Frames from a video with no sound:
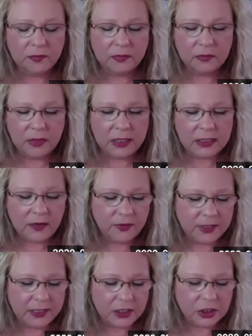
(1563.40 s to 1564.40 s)
in
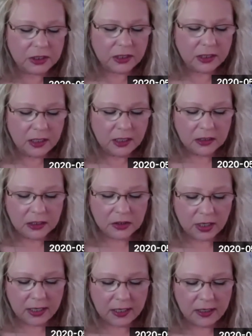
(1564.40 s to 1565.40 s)
definition to
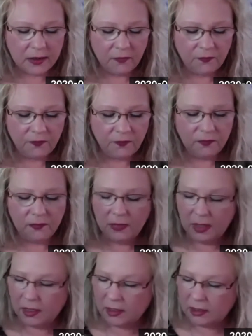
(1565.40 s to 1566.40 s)
try
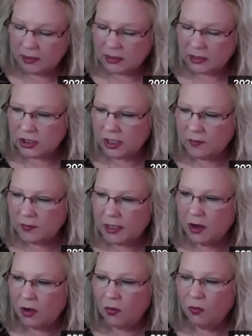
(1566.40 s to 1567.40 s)
to determine
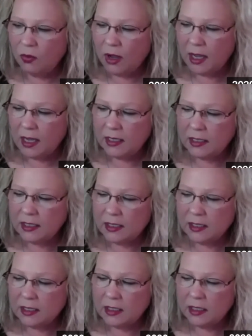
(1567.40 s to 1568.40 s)
what
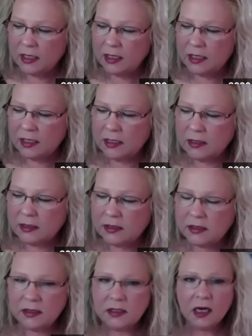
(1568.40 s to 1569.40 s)

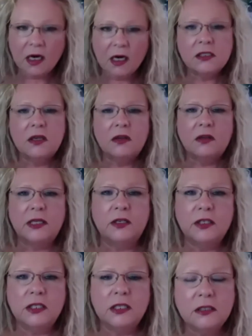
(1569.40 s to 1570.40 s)
is our soul
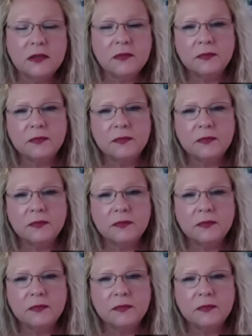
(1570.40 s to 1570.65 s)
energies.